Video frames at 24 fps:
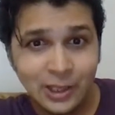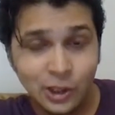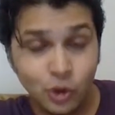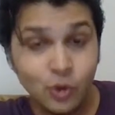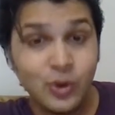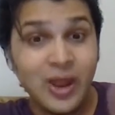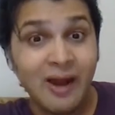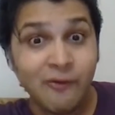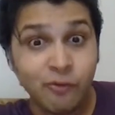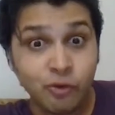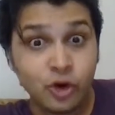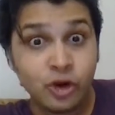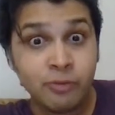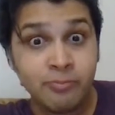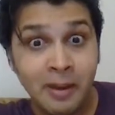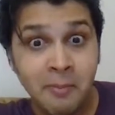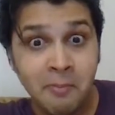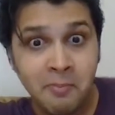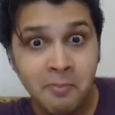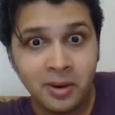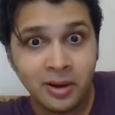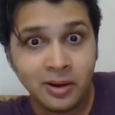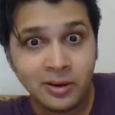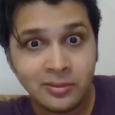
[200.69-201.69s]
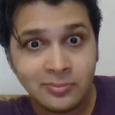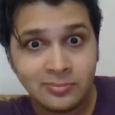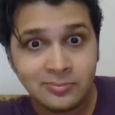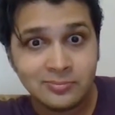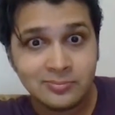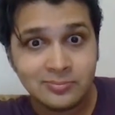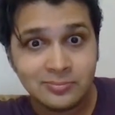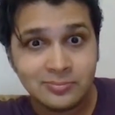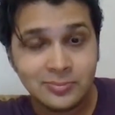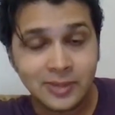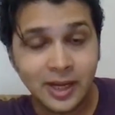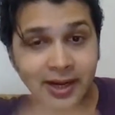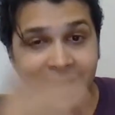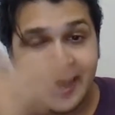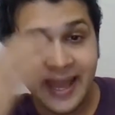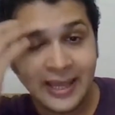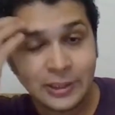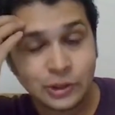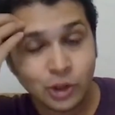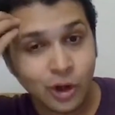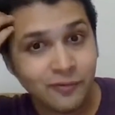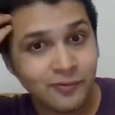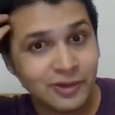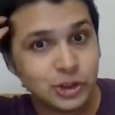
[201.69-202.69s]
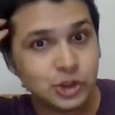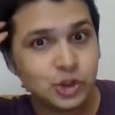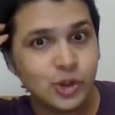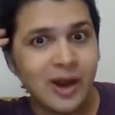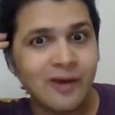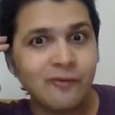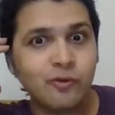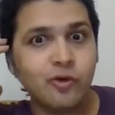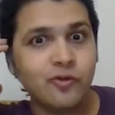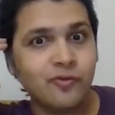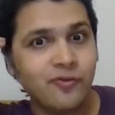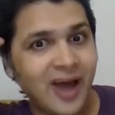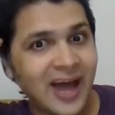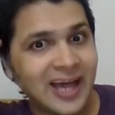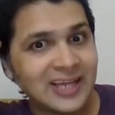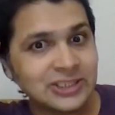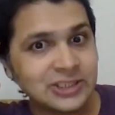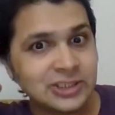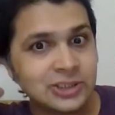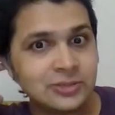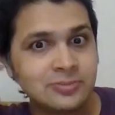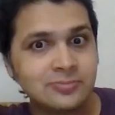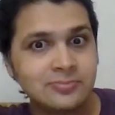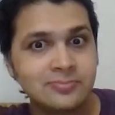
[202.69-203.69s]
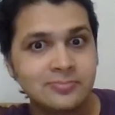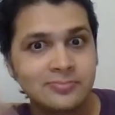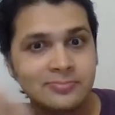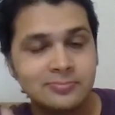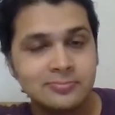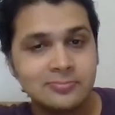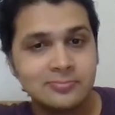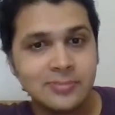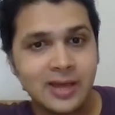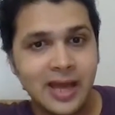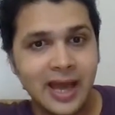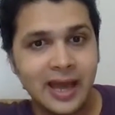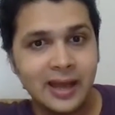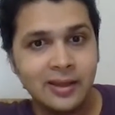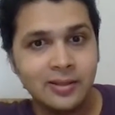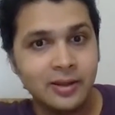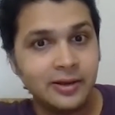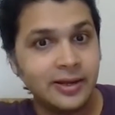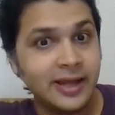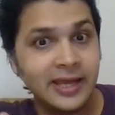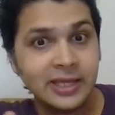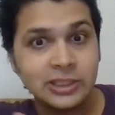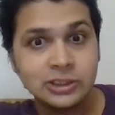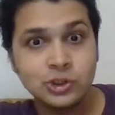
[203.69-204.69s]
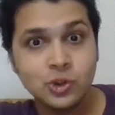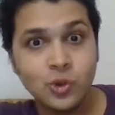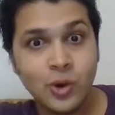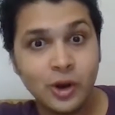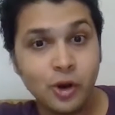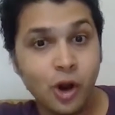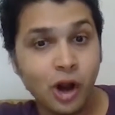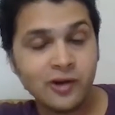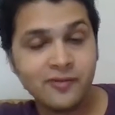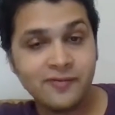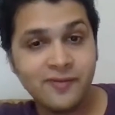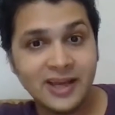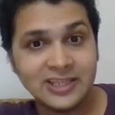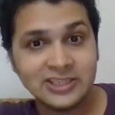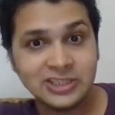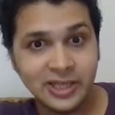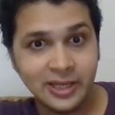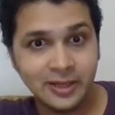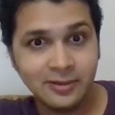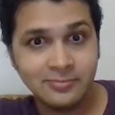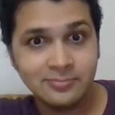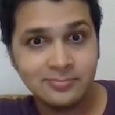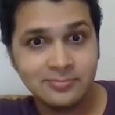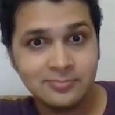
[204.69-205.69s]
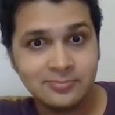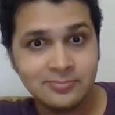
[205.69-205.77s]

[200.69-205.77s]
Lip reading: you will have to remember the days on which you have to fast and the days you are not fasting.